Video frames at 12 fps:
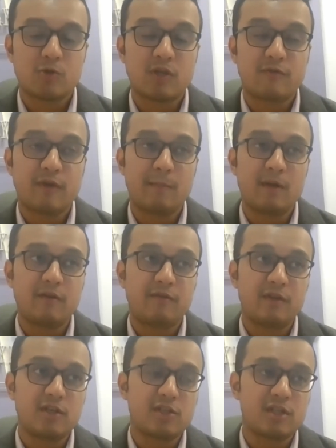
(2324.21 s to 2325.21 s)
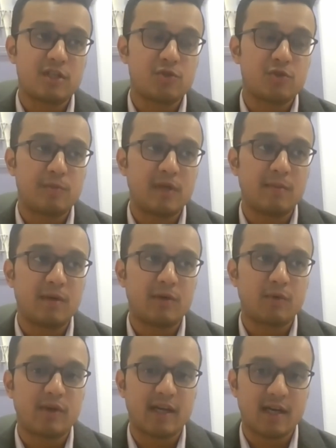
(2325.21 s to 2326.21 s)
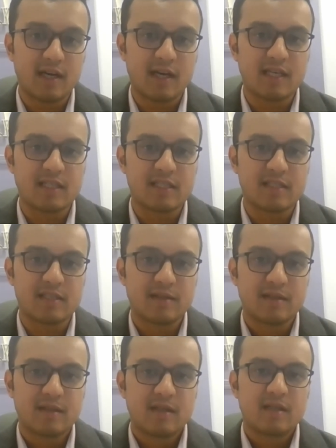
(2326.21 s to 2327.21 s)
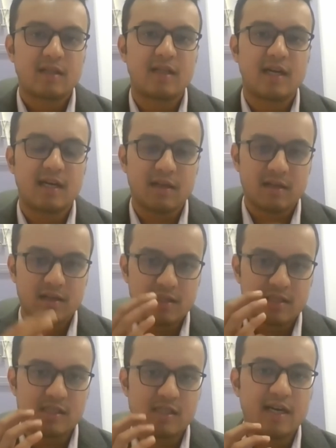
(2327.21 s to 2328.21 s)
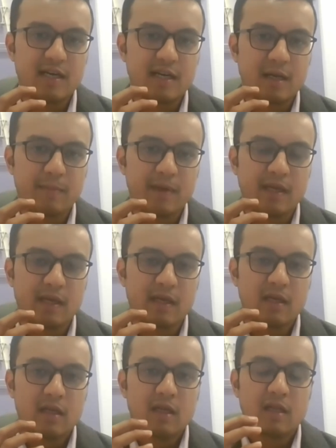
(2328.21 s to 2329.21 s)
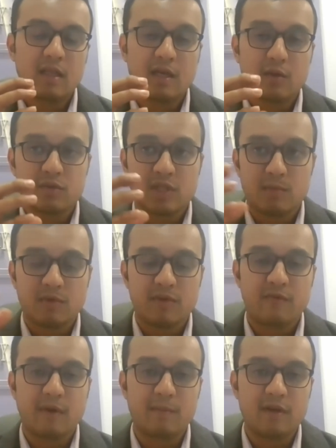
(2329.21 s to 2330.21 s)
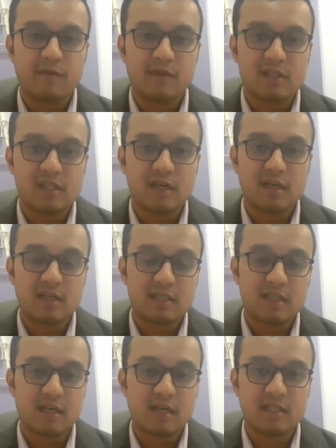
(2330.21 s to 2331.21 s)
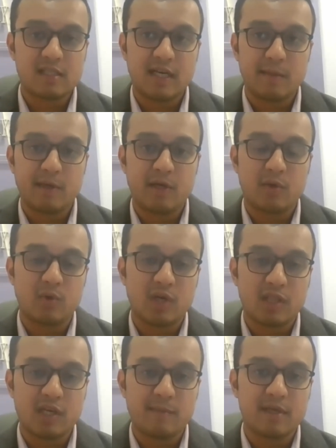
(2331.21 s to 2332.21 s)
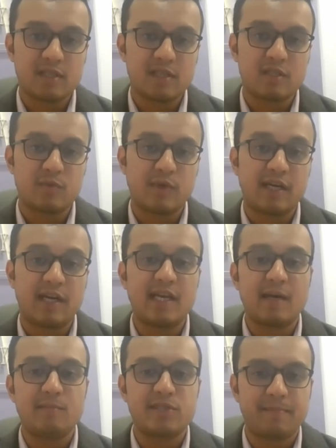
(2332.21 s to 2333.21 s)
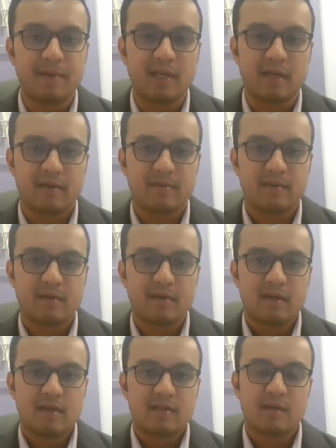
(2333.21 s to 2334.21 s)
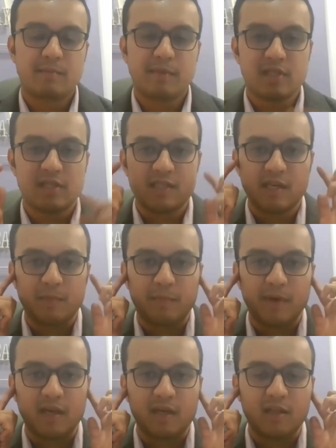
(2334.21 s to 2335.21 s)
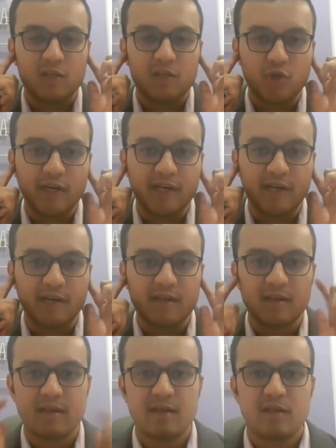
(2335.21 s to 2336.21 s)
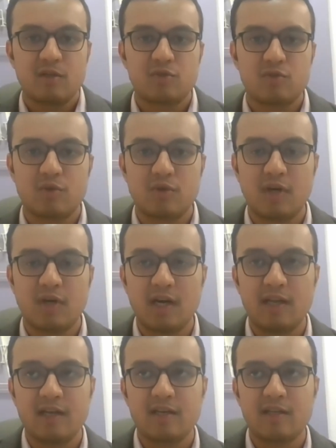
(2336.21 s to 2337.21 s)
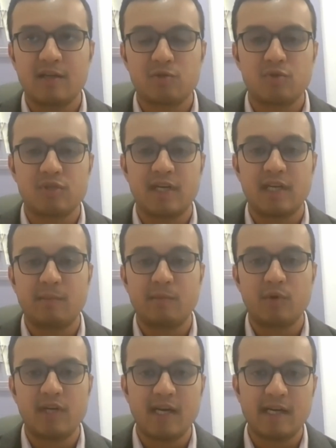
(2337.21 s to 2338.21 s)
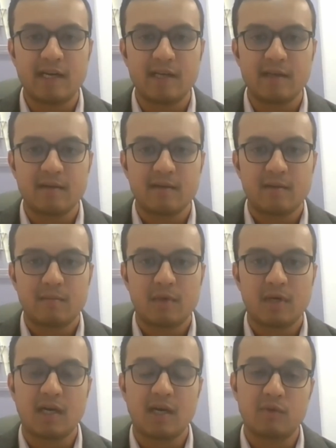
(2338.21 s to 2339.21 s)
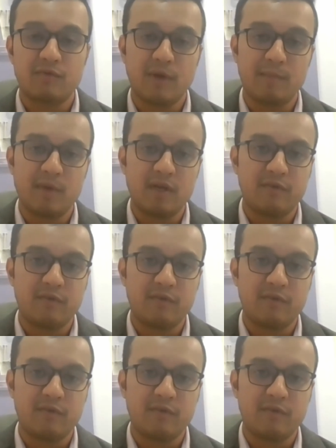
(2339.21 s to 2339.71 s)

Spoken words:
Also, the family physician should be able to recognize that this is a dental pain. Now, some of the family physicians recently sent me 2 or 3 patients with TMJ pain. Some patients have pain in the joint. So earlier they used to send them to ENT, but now the family